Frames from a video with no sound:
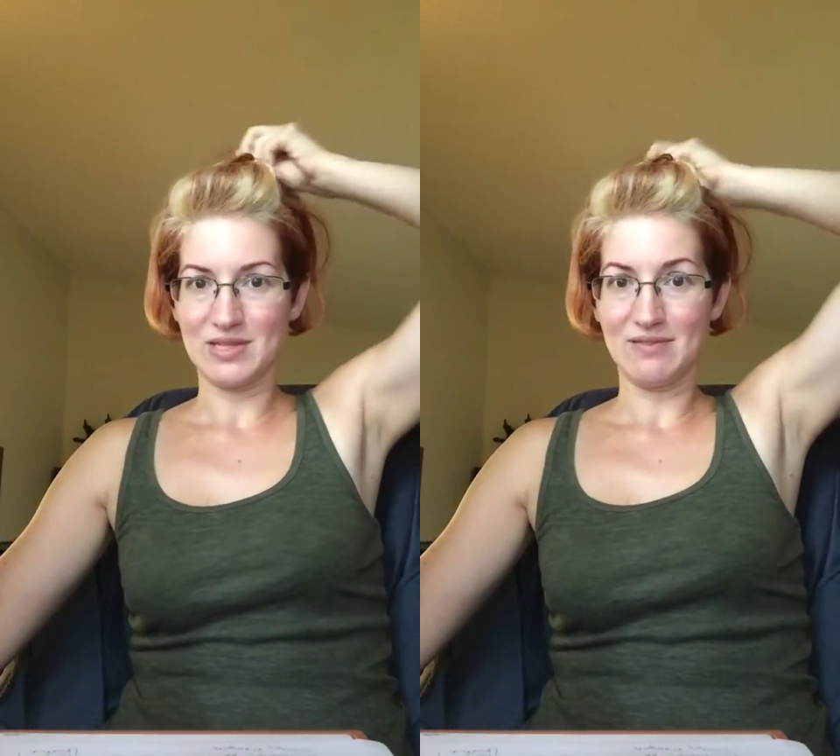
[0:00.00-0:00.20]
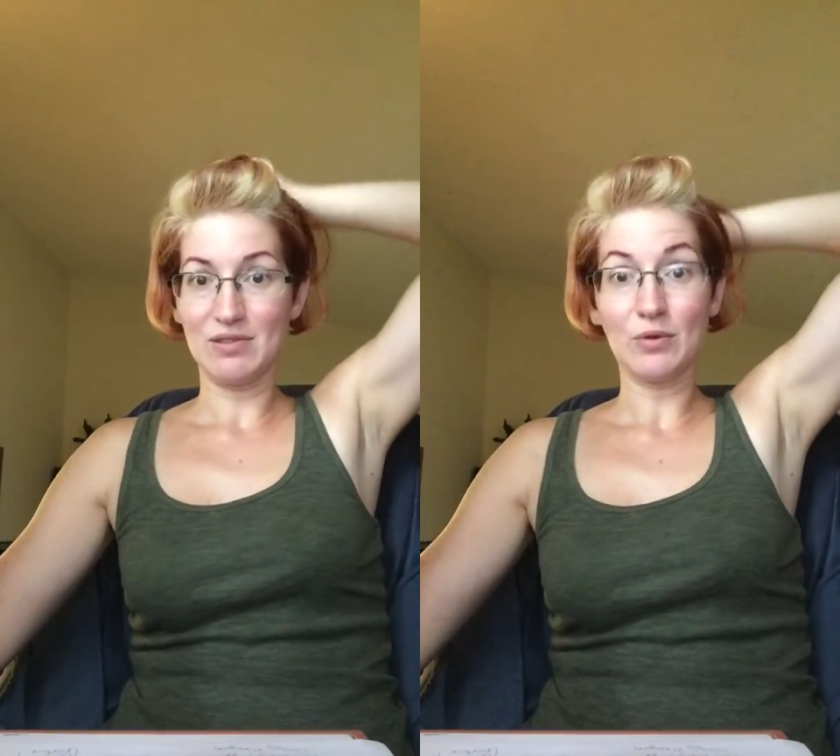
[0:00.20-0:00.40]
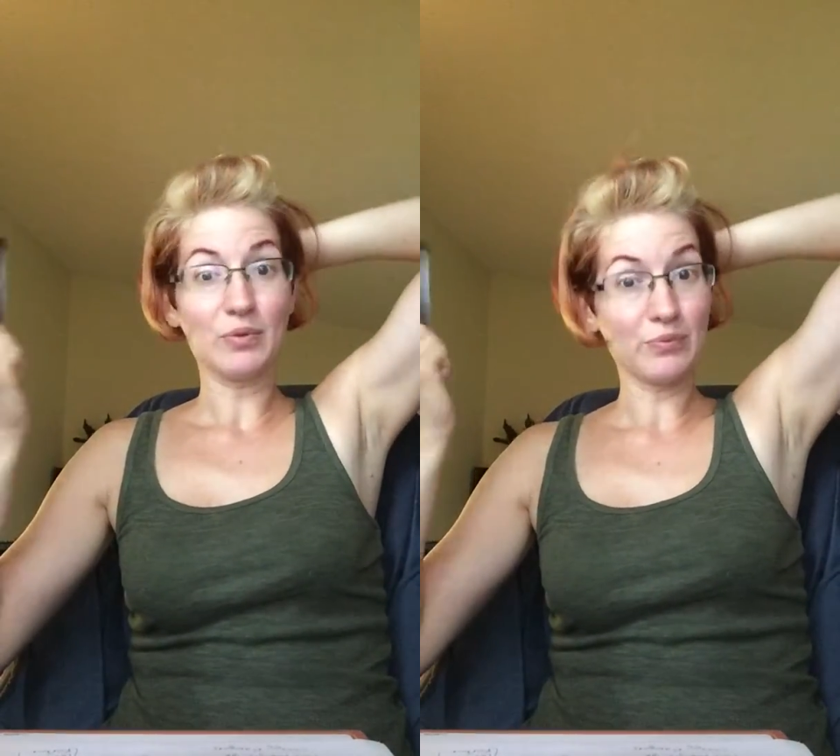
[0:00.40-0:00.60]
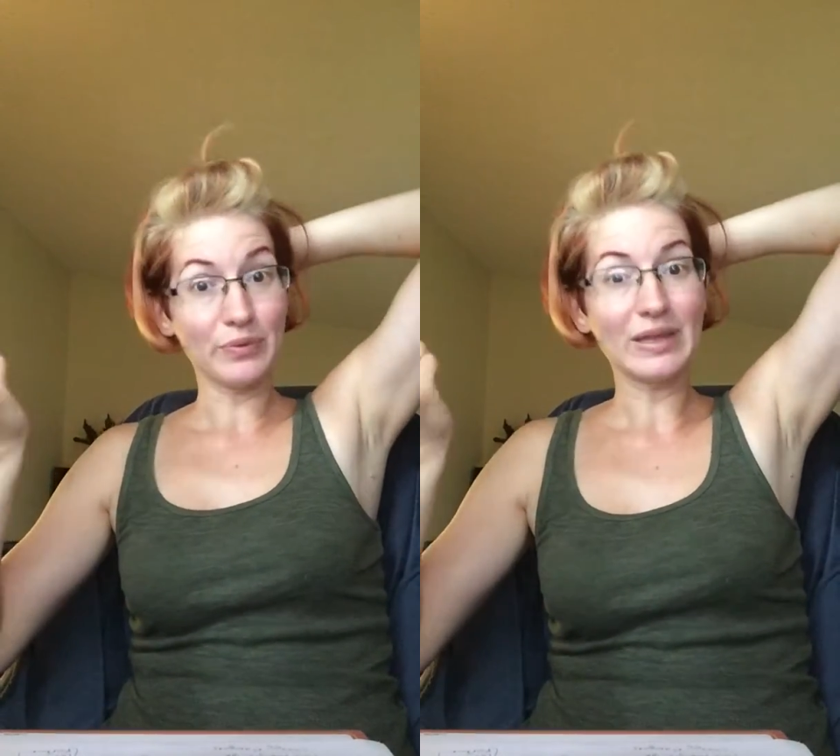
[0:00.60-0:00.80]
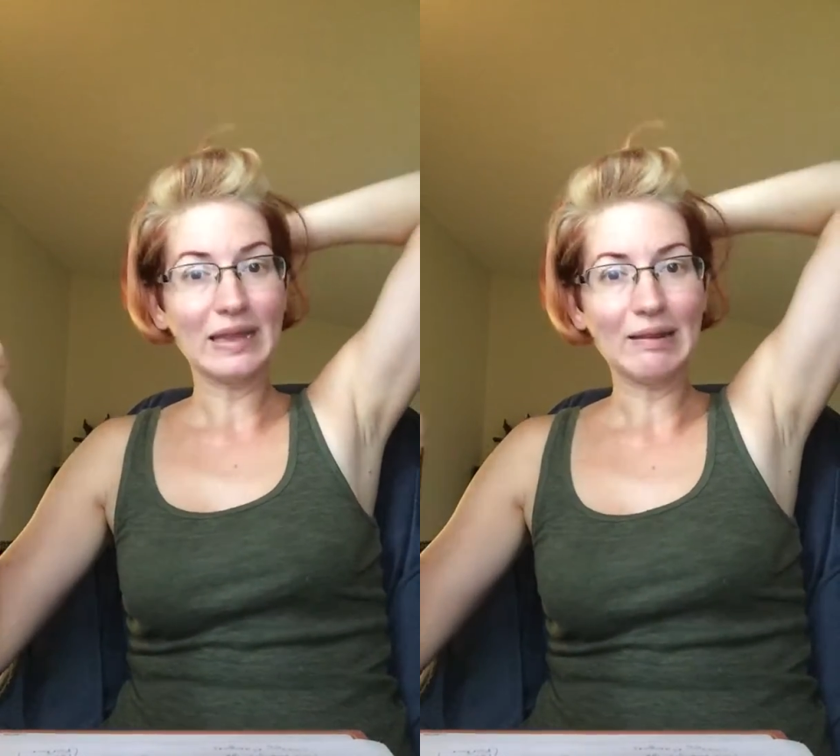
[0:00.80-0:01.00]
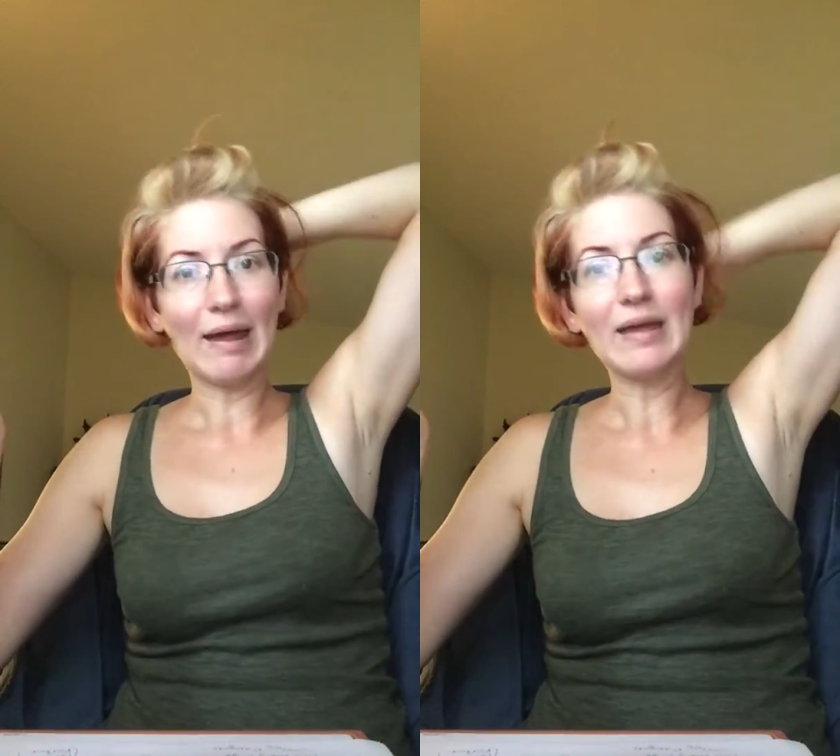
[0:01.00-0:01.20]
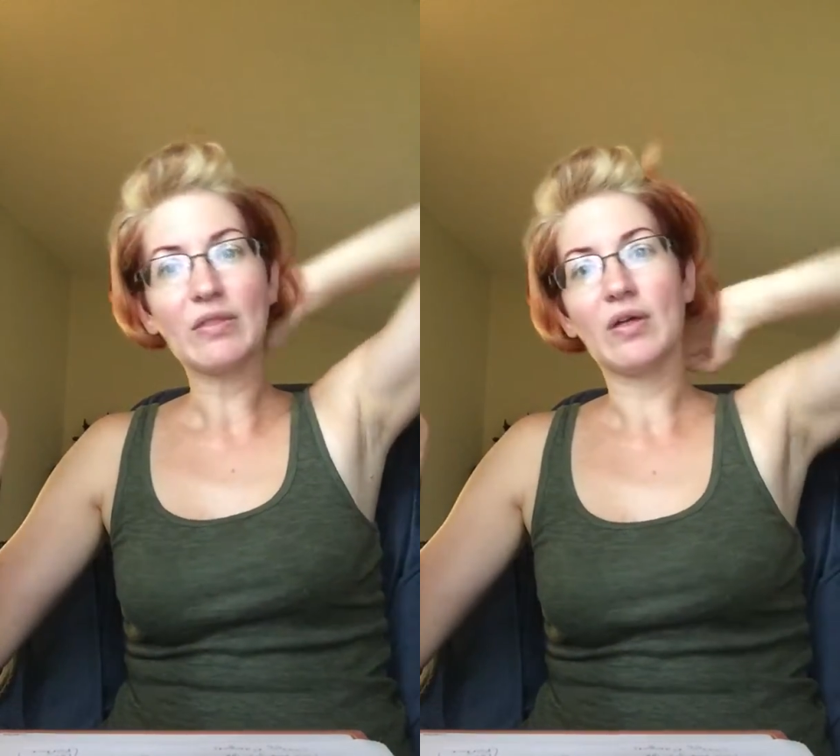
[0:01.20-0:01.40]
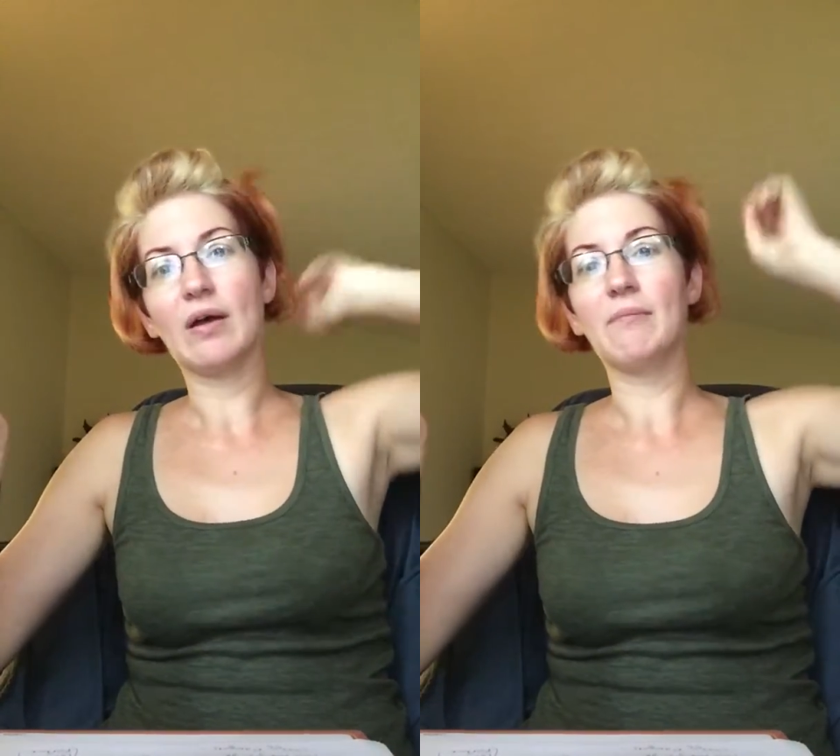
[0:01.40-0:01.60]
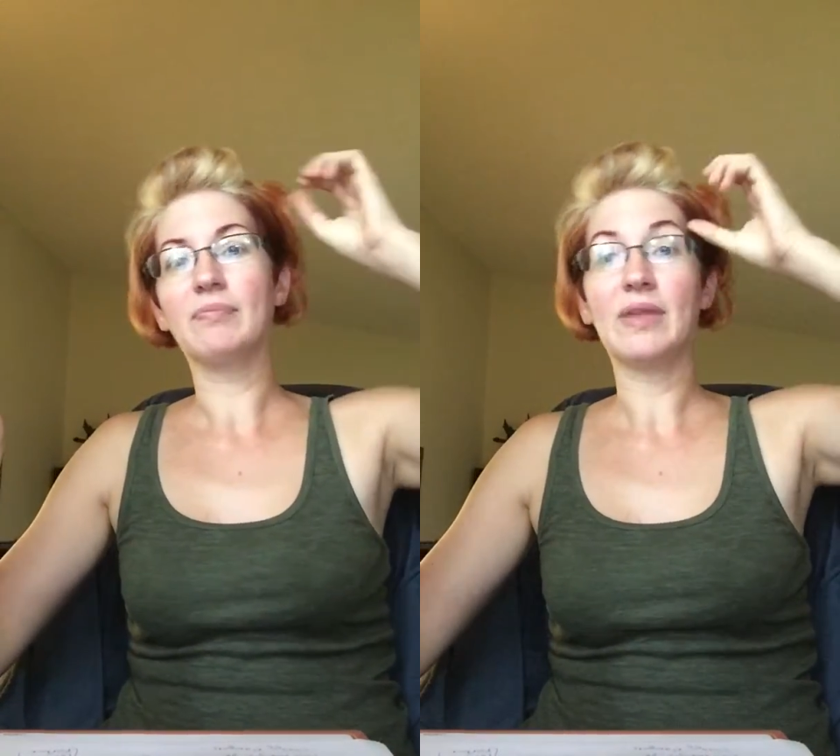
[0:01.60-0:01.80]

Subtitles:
and even though we really like them,